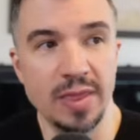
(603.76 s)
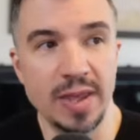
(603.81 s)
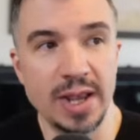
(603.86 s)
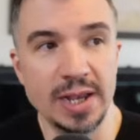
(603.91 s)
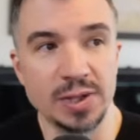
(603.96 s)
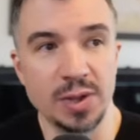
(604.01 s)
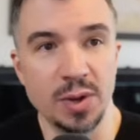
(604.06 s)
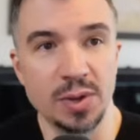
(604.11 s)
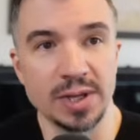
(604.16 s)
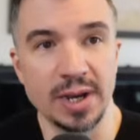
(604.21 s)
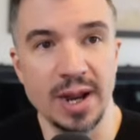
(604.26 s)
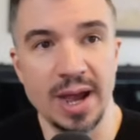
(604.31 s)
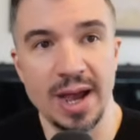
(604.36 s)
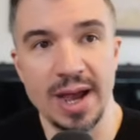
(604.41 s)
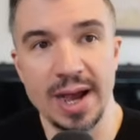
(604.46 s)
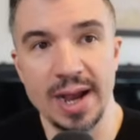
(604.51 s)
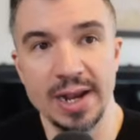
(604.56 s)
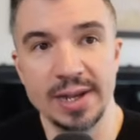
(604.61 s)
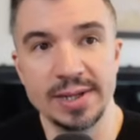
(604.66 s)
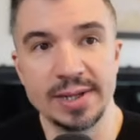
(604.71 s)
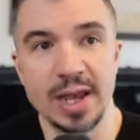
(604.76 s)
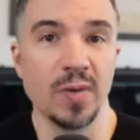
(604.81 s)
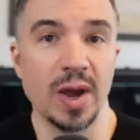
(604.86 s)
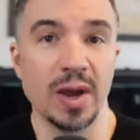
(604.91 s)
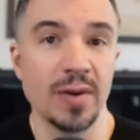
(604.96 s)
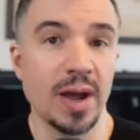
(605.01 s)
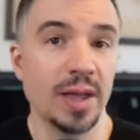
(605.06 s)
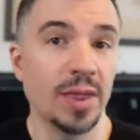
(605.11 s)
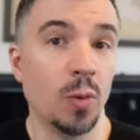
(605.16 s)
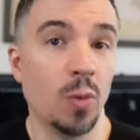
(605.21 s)
these lows and highs right
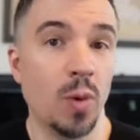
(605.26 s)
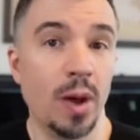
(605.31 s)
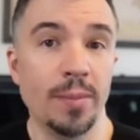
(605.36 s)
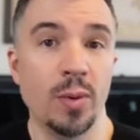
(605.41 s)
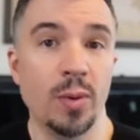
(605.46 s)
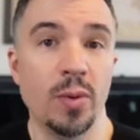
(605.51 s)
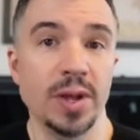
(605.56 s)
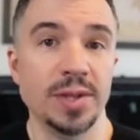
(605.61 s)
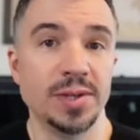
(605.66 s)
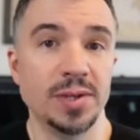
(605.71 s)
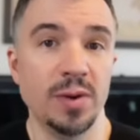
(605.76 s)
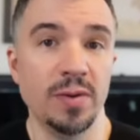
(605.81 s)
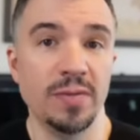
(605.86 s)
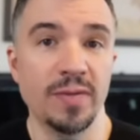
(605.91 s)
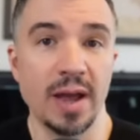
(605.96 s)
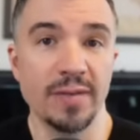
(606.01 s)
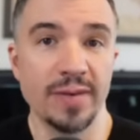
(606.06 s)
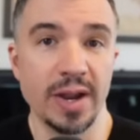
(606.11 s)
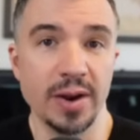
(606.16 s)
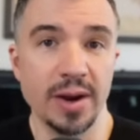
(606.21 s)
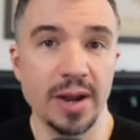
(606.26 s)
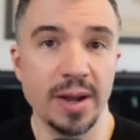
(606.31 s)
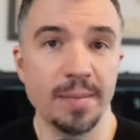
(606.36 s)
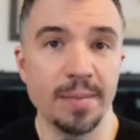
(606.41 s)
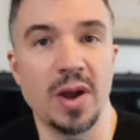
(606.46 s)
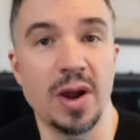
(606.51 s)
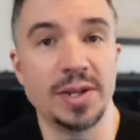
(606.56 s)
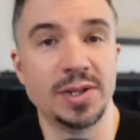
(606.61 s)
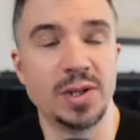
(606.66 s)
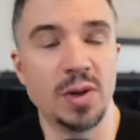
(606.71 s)
around the 1.25 area.
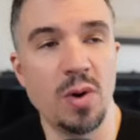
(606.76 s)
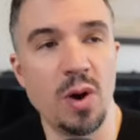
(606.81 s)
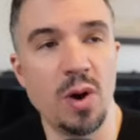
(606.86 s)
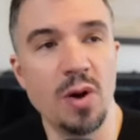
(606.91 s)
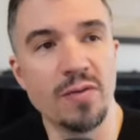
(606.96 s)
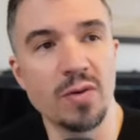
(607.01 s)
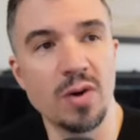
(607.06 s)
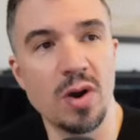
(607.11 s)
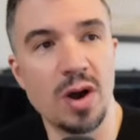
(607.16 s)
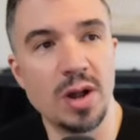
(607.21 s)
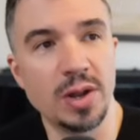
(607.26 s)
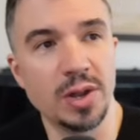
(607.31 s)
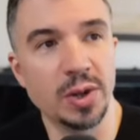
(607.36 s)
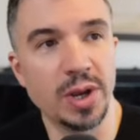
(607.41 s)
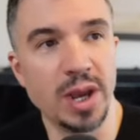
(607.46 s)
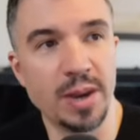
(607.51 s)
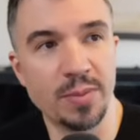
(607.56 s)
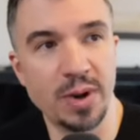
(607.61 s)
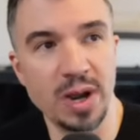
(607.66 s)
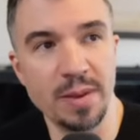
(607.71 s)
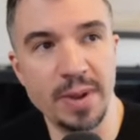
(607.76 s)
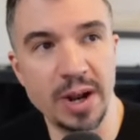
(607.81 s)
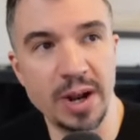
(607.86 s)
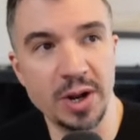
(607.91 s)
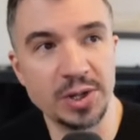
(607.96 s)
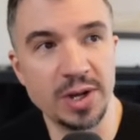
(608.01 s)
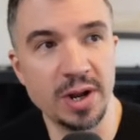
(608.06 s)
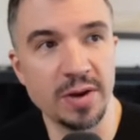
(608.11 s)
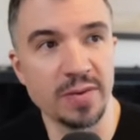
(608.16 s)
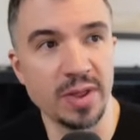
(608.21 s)
All right, so overall looking pretty
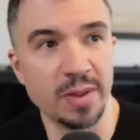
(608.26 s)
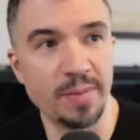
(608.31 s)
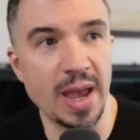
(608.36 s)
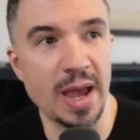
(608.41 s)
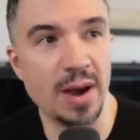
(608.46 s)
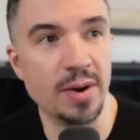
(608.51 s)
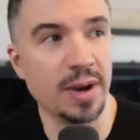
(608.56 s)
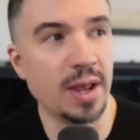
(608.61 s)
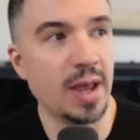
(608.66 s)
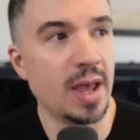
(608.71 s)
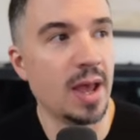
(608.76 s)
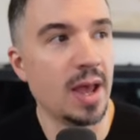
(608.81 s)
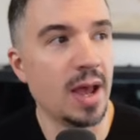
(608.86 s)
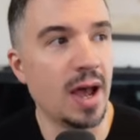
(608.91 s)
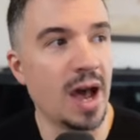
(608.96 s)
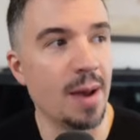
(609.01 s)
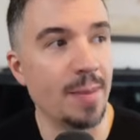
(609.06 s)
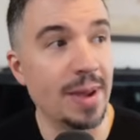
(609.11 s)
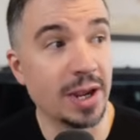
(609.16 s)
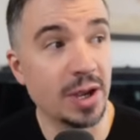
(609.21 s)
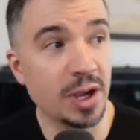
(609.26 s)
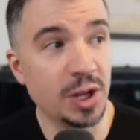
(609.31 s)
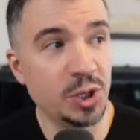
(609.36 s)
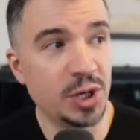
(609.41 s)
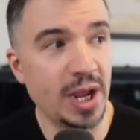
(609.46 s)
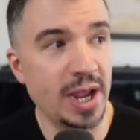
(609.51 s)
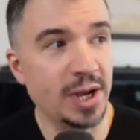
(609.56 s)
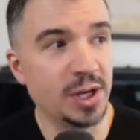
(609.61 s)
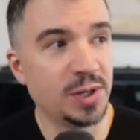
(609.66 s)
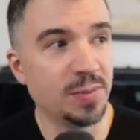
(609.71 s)
bearish here for the pound. It could
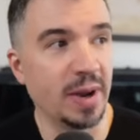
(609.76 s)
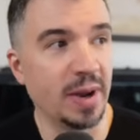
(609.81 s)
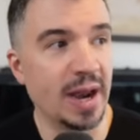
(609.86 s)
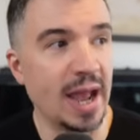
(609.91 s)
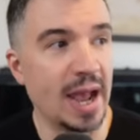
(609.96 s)
change, but